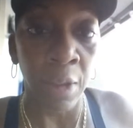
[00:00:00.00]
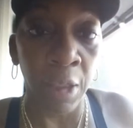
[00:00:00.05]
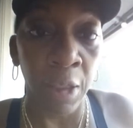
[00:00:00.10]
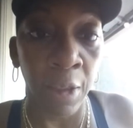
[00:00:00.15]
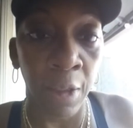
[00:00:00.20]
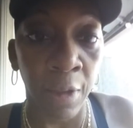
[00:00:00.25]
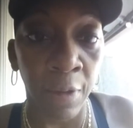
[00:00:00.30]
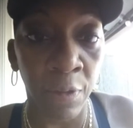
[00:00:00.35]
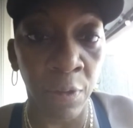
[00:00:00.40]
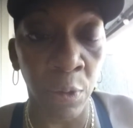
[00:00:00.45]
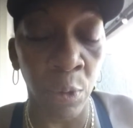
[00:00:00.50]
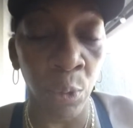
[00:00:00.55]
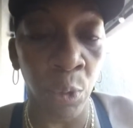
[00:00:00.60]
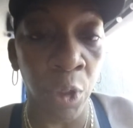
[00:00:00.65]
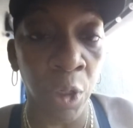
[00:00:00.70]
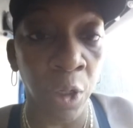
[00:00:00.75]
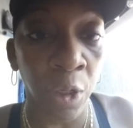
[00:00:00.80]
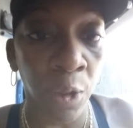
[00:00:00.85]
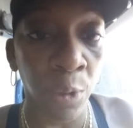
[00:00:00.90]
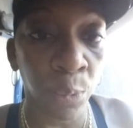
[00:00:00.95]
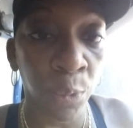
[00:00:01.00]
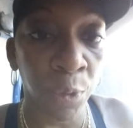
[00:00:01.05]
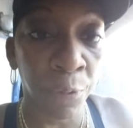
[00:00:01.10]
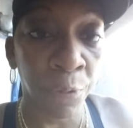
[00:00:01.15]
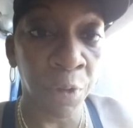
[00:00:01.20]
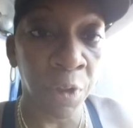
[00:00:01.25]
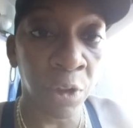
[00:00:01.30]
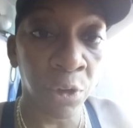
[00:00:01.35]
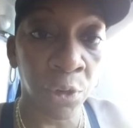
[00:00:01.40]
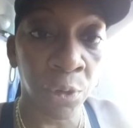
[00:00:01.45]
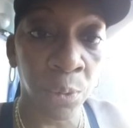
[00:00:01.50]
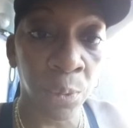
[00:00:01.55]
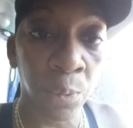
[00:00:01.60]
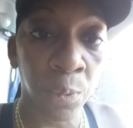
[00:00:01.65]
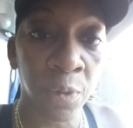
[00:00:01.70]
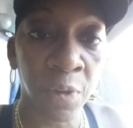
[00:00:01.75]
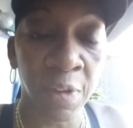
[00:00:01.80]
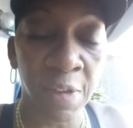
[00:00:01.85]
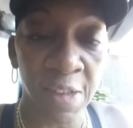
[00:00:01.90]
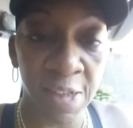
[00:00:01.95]
kids uh, with
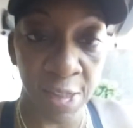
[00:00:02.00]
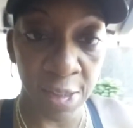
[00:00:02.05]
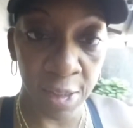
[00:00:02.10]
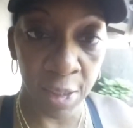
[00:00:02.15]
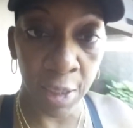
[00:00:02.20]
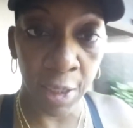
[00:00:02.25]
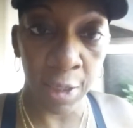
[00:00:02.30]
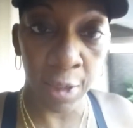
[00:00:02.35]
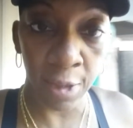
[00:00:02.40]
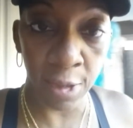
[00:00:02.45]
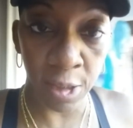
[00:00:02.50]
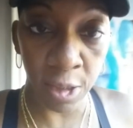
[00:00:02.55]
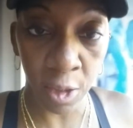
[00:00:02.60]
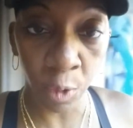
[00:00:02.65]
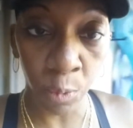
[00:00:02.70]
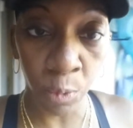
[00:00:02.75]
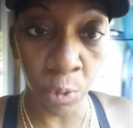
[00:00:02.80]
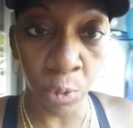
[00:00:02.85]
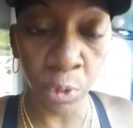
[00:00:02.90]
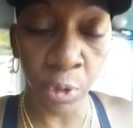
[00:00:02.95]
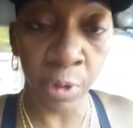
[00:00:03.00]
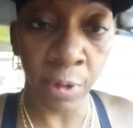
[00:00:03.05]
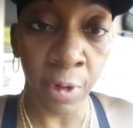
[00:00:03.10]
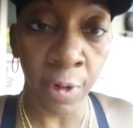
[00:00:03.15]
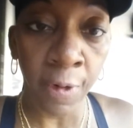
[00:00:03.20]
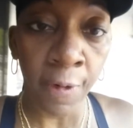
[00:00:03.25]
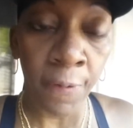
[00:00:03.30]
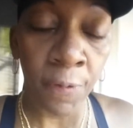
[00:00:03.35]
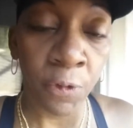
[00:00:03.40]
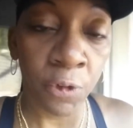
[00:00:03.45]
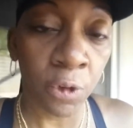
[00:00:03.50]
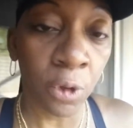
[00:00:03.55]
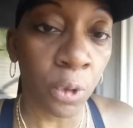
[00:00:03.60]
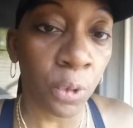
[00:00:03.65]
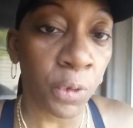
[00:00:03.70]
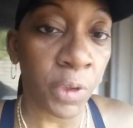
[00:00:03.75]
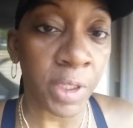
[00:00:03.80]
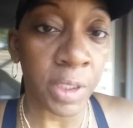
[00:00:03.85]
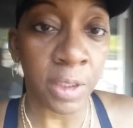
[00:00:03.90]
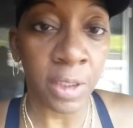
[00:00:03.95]
issues and sick and so on.
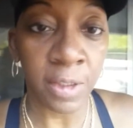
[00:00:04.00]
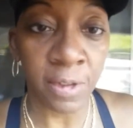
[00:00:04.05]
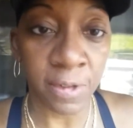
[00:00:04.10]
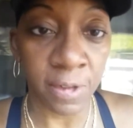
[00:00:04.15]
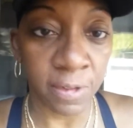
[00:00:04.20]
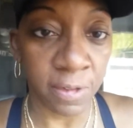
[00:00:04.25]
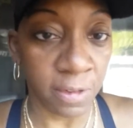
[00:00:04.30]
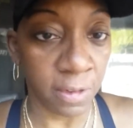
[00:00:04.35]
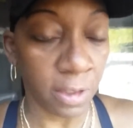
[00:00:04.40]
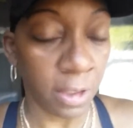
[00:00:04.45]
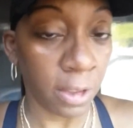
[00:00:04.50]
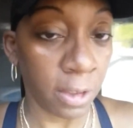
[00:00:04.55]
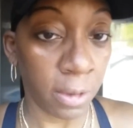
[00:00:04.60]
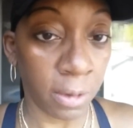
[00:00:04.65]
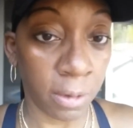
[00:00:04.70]
So, and this is,